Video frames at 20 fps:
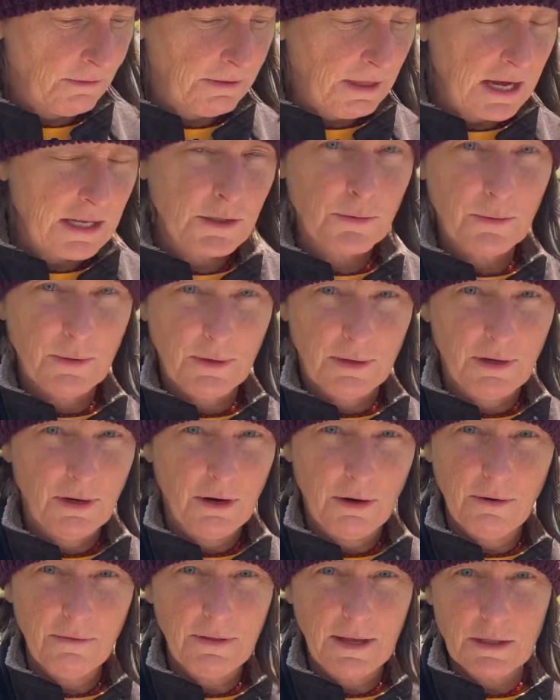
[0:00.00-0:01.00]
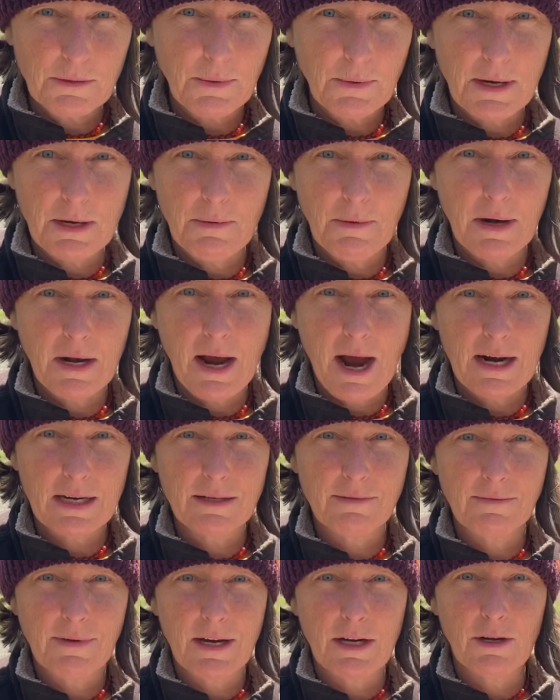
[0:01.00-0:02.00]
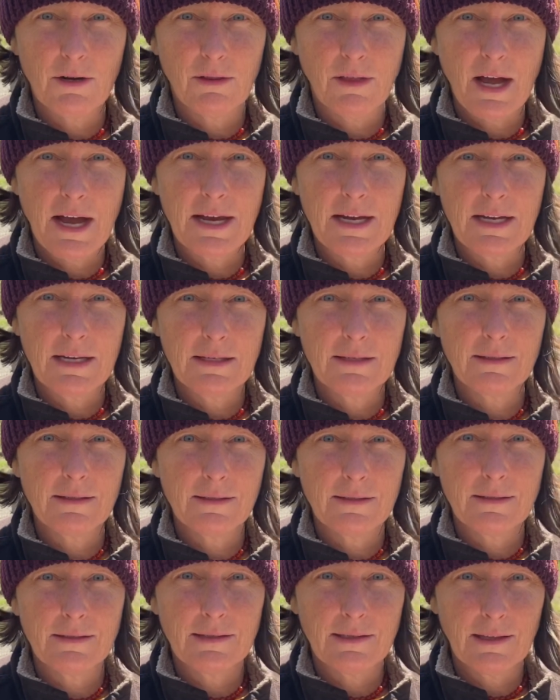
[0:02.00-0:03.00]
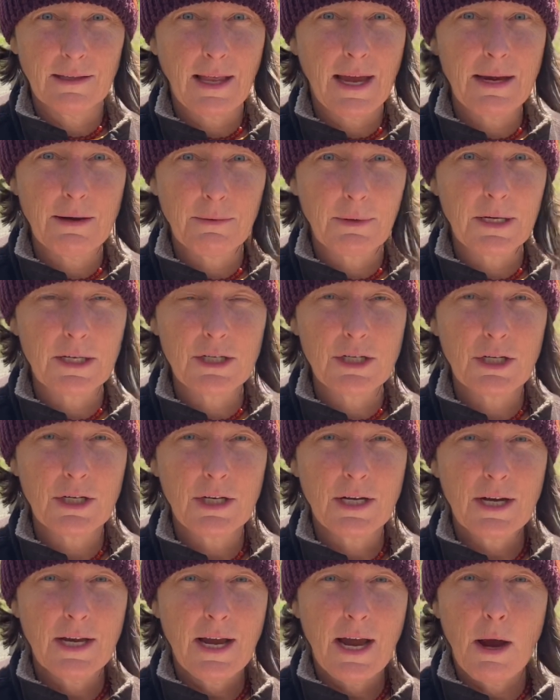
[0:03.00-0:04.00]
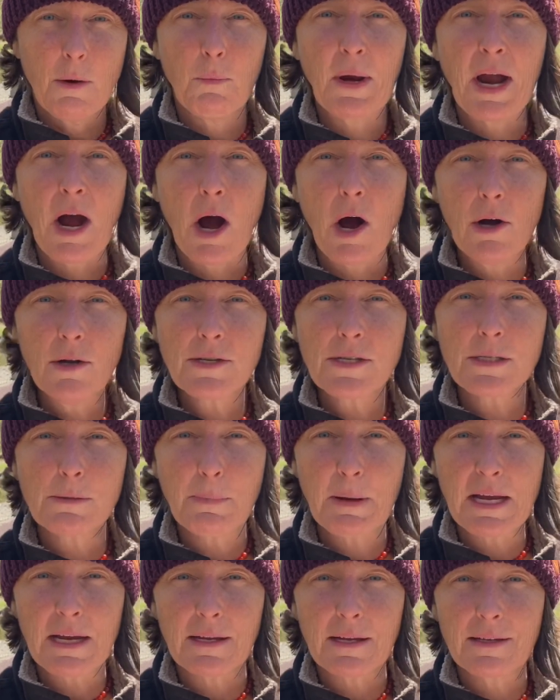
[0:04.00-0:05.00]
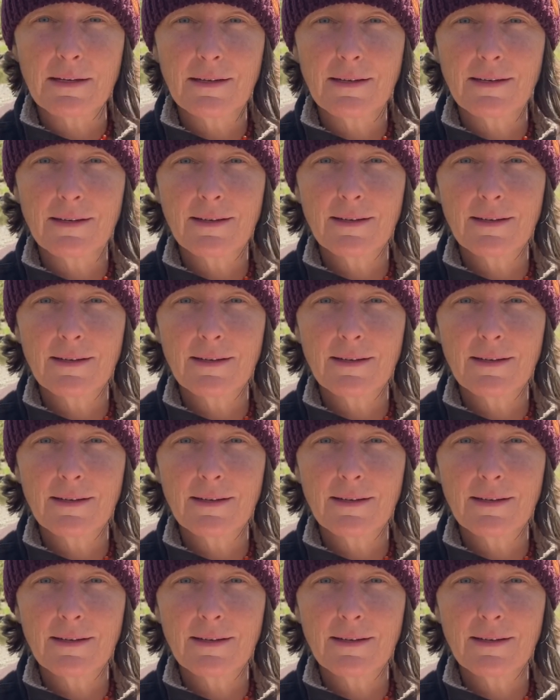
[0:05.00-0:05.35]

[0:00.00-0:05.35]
that's why you want to activate your light language, and we all speak it.